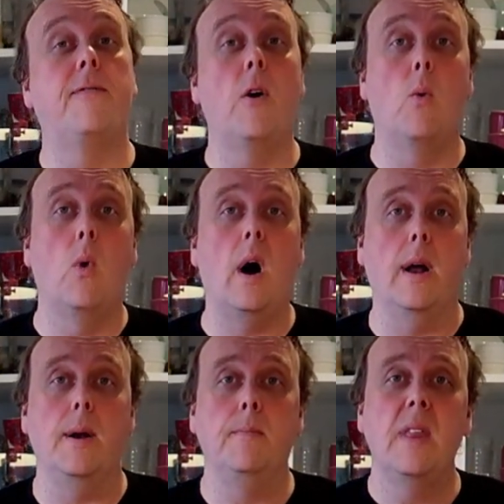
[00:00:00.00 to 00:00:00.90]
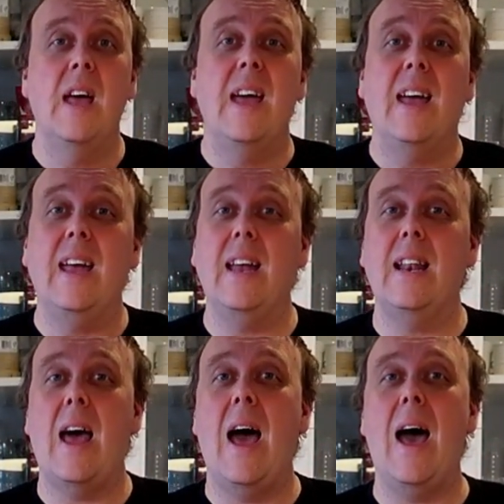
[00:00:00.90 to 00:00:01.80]
For one,
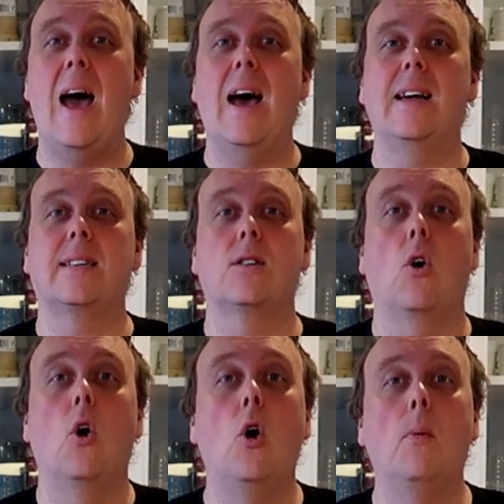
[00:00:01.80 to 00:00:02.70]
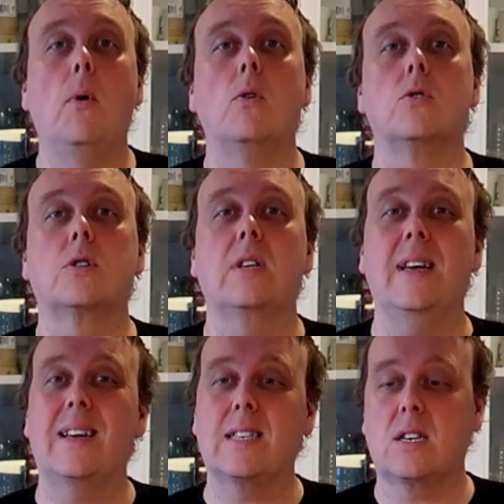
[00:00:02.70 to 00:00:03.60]
it has almost
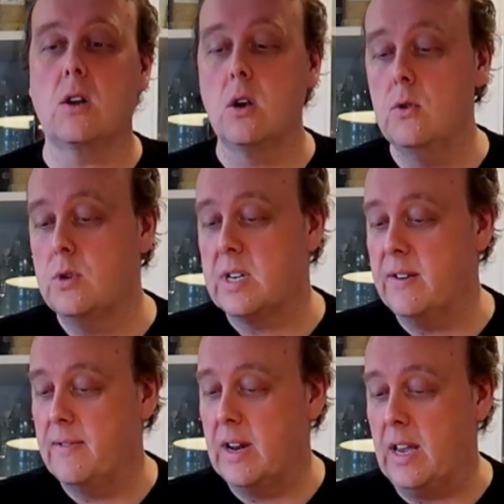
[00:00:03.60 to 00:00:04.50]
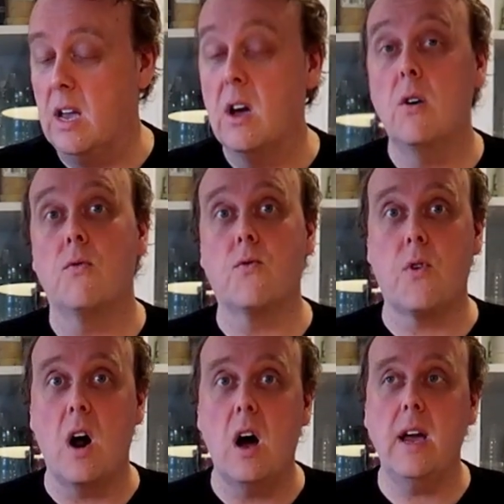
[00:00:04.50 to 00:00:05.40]
exclusively
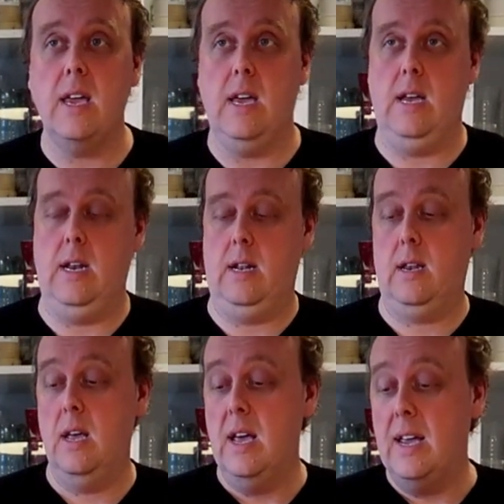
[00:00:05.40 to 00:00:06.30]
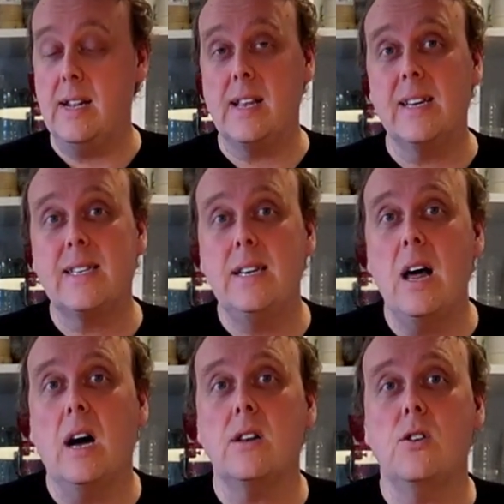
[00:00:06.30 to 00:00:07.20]
rye in it. It does
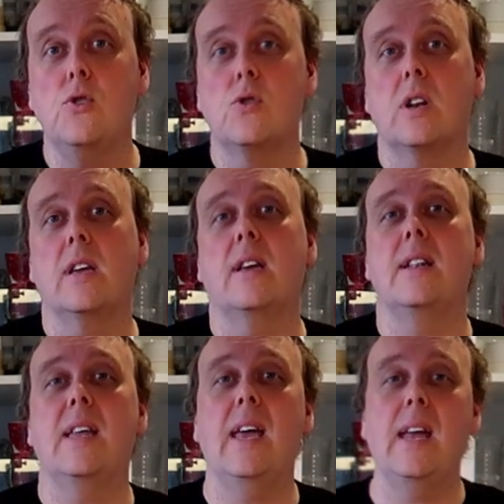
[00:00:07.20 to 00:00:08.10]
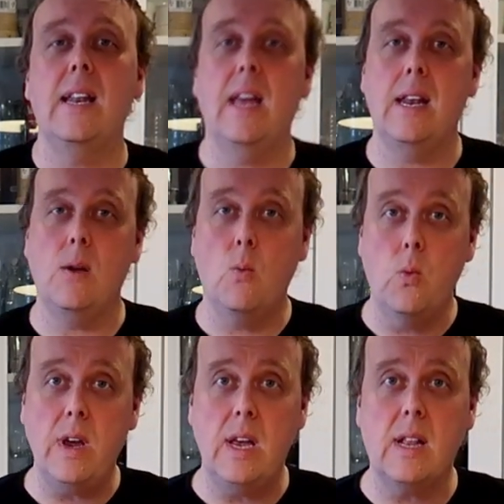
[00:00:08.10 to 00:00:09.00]
not usually contain any
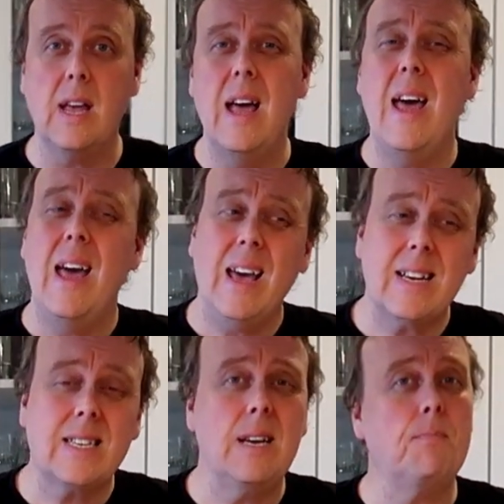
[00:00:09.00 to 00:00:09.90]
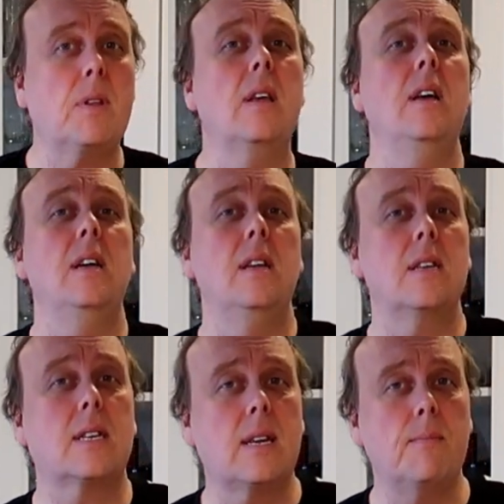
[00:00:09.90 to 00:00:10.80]
wheat, except
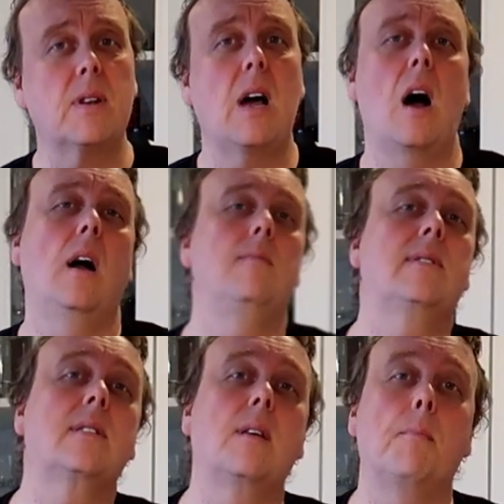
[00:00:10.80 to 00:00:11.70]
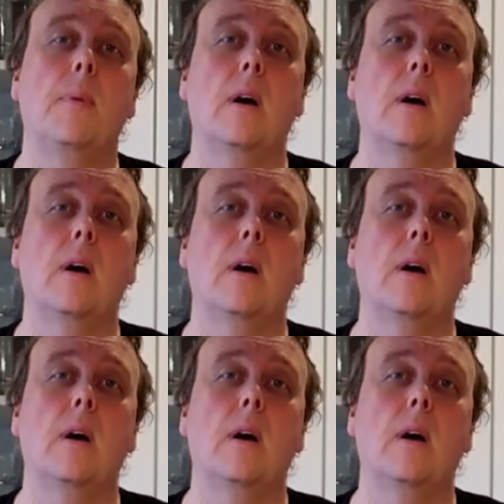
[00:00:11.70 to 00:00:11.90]
sometimes the